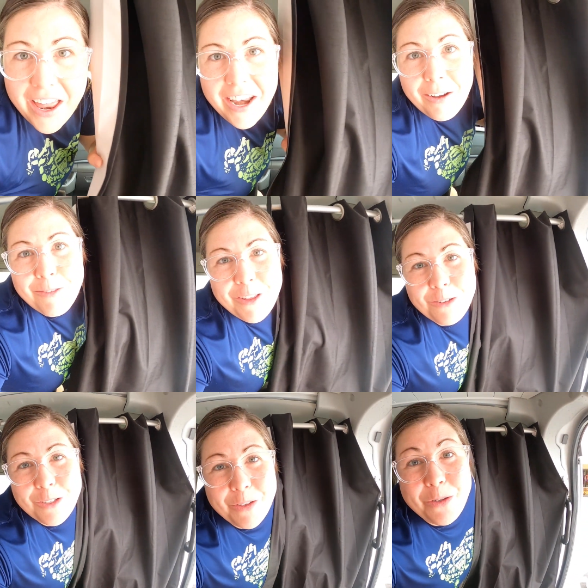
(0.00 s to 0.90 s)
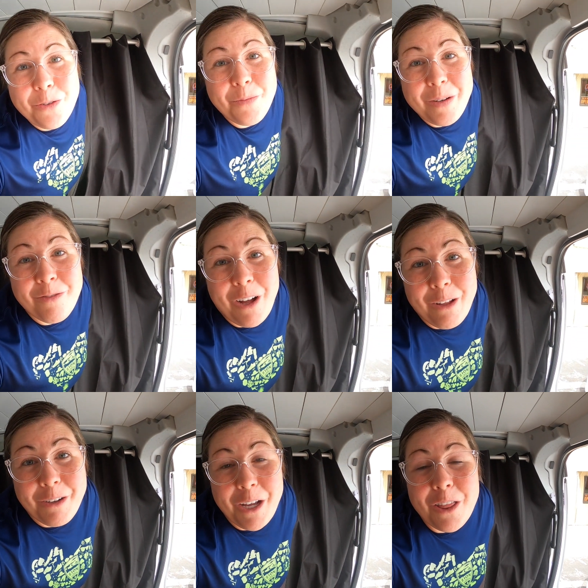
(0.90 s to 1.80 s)
Now, for those of you who've been
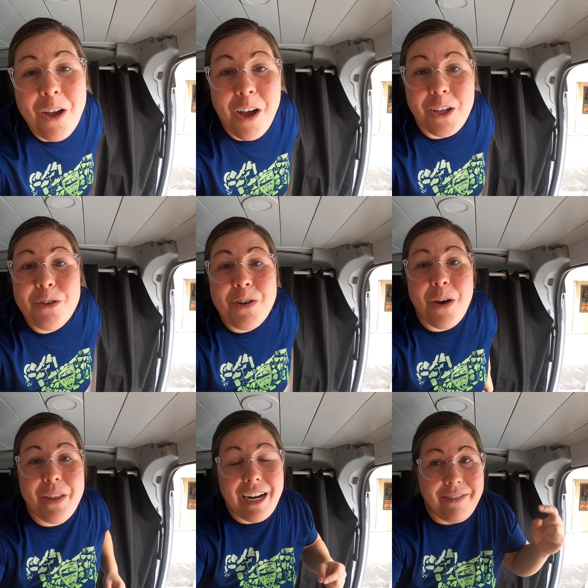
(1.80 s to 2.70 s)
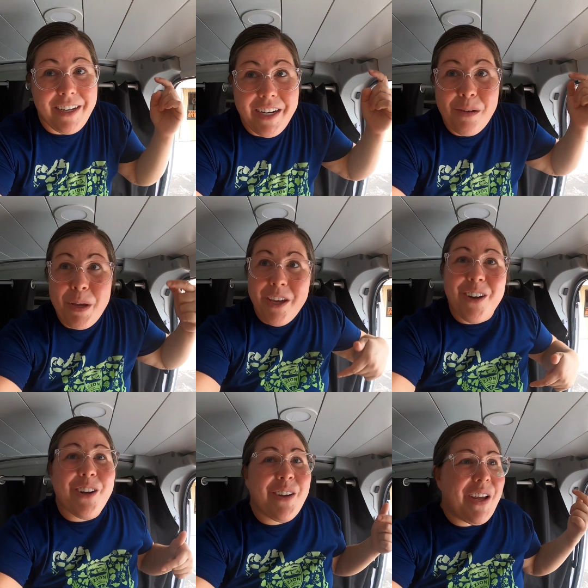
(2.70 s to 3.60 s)
following along, you know that I've ended up
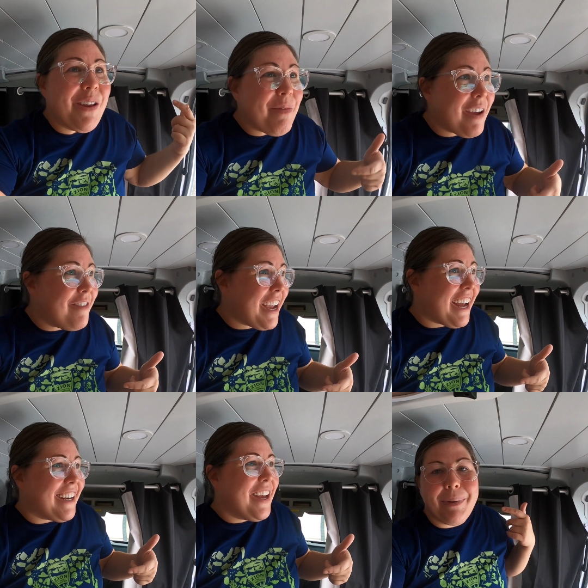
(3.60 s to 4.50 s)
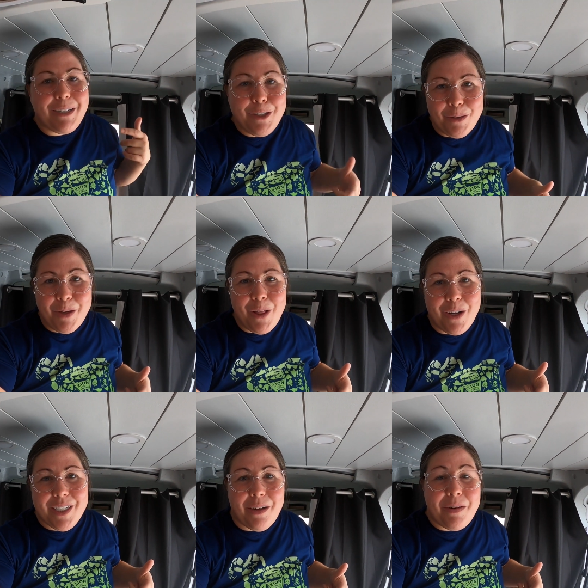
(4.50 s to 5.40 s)
here in my van, but it took me a
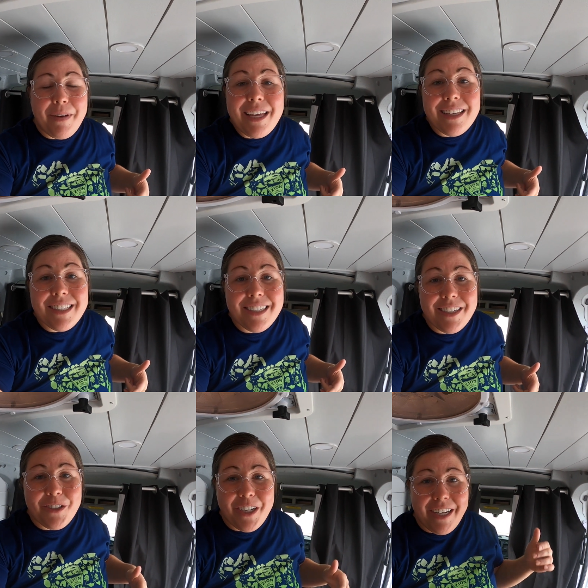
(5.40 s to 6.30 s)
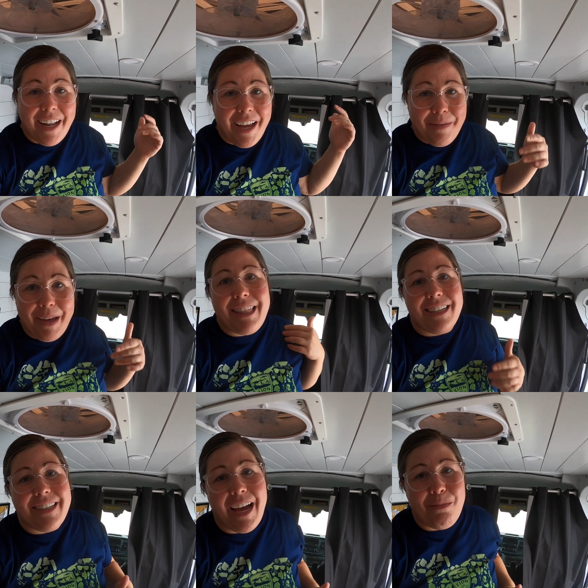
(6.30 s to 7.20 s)
long time to make this decision and make
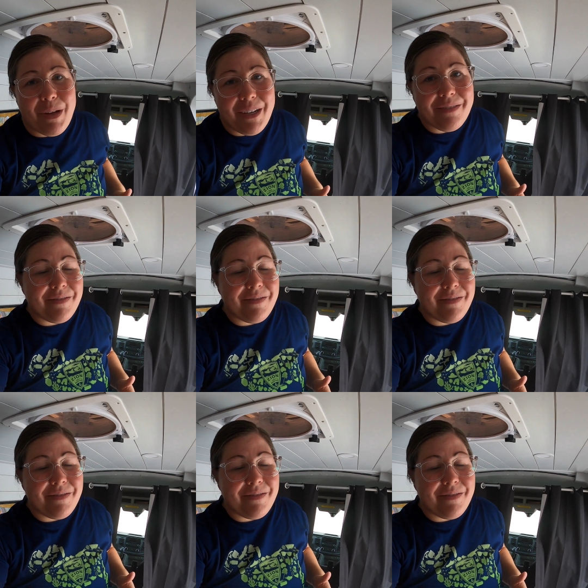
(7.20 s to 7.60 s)
this happen.